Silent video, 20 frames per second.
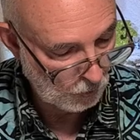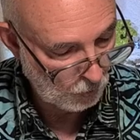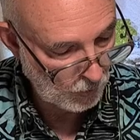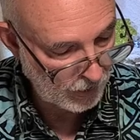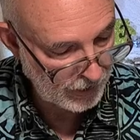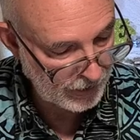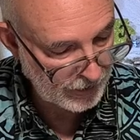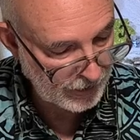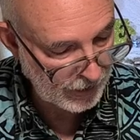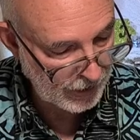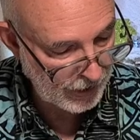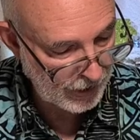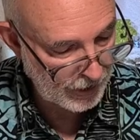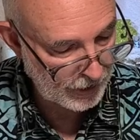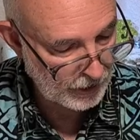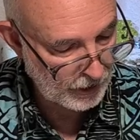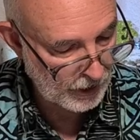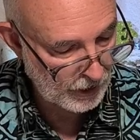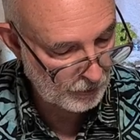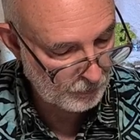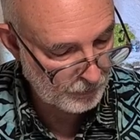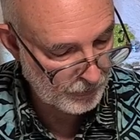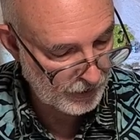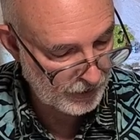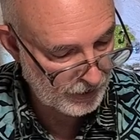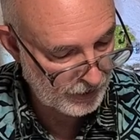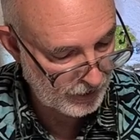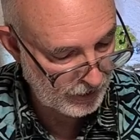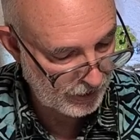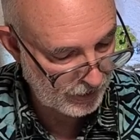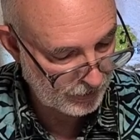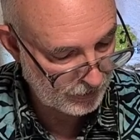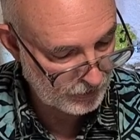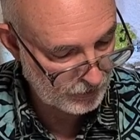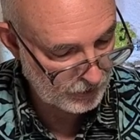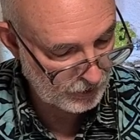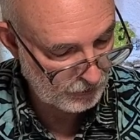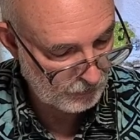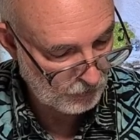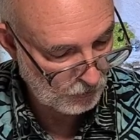We cannot
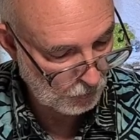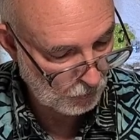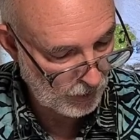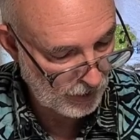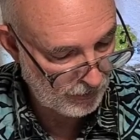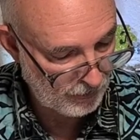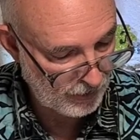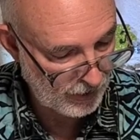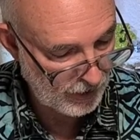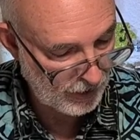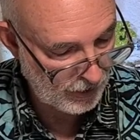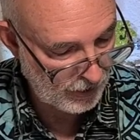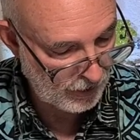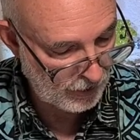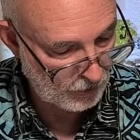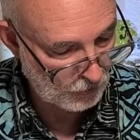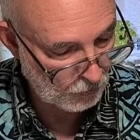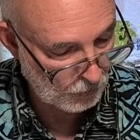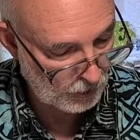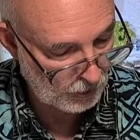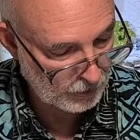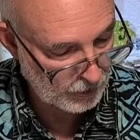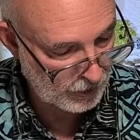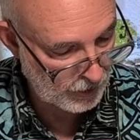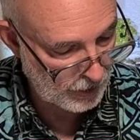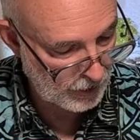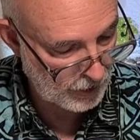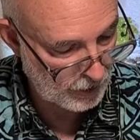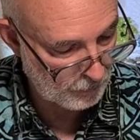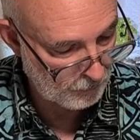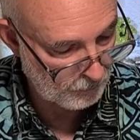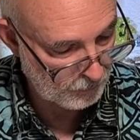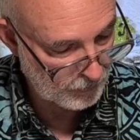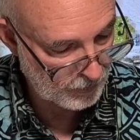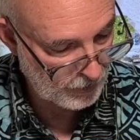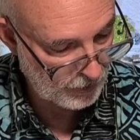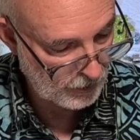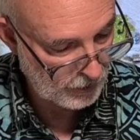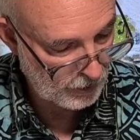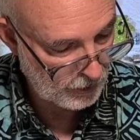predict when the end will come,
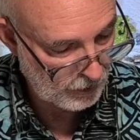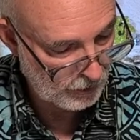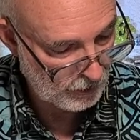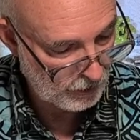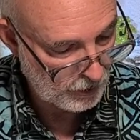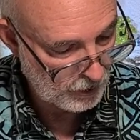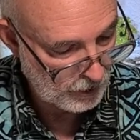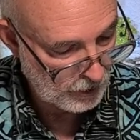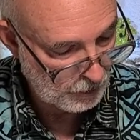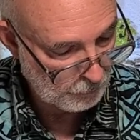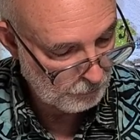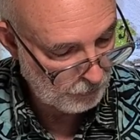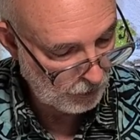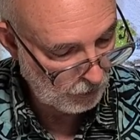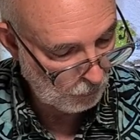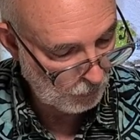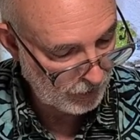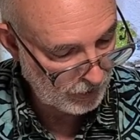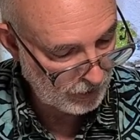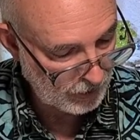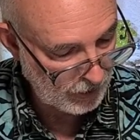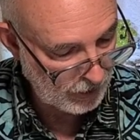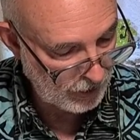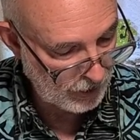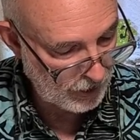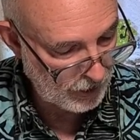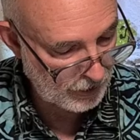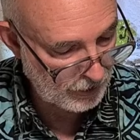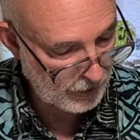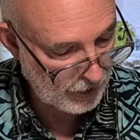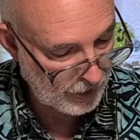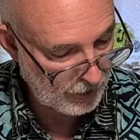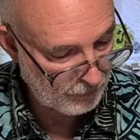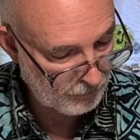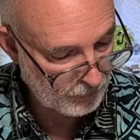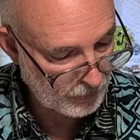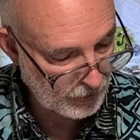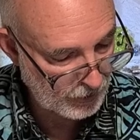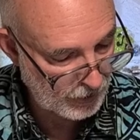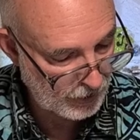but we can
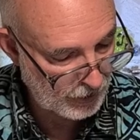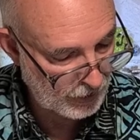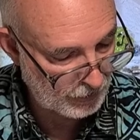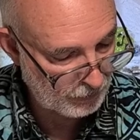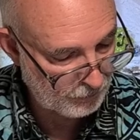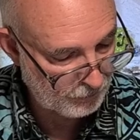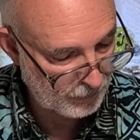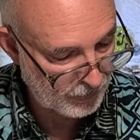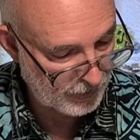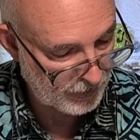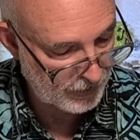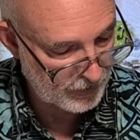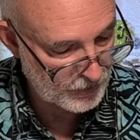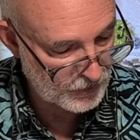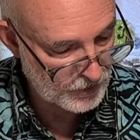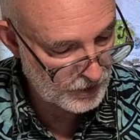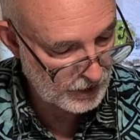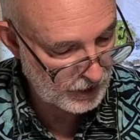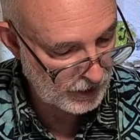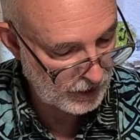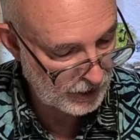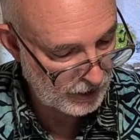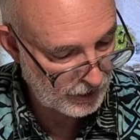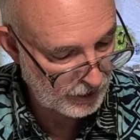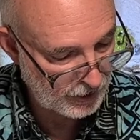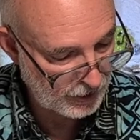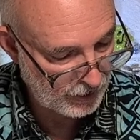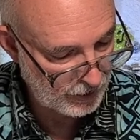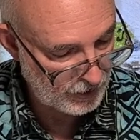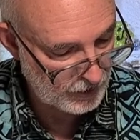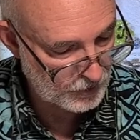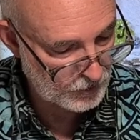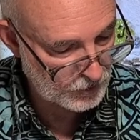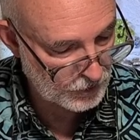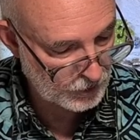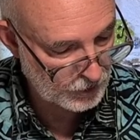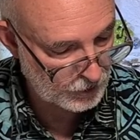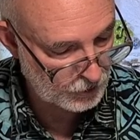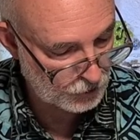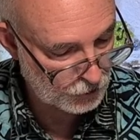have confidence in
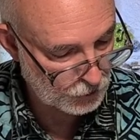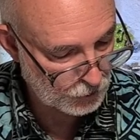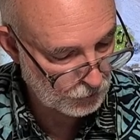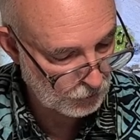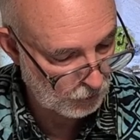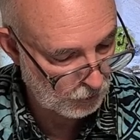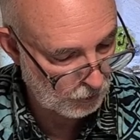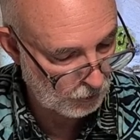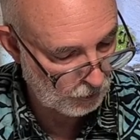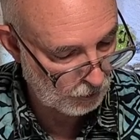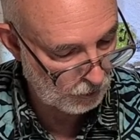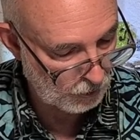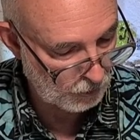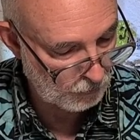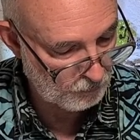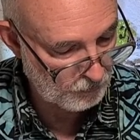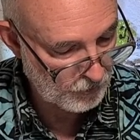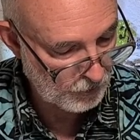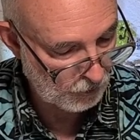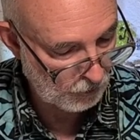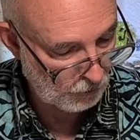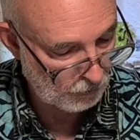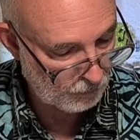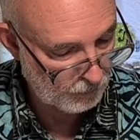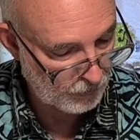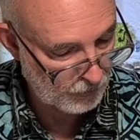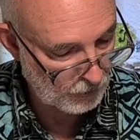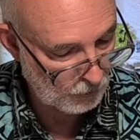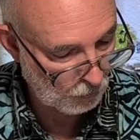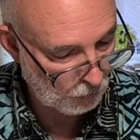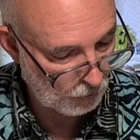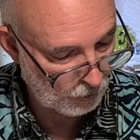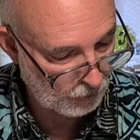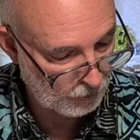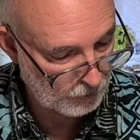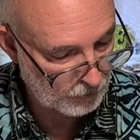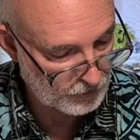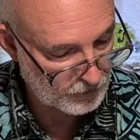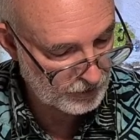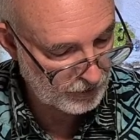his control over the
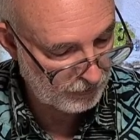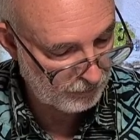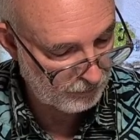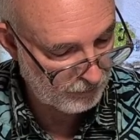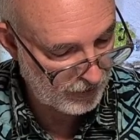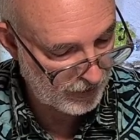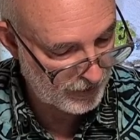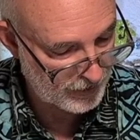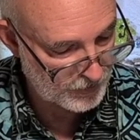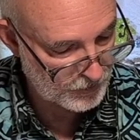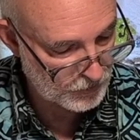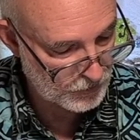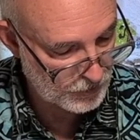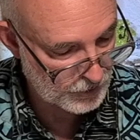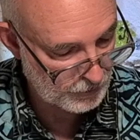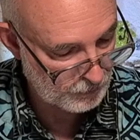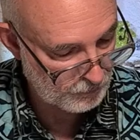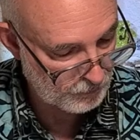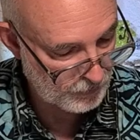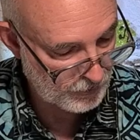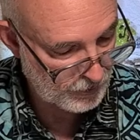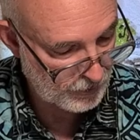world's events,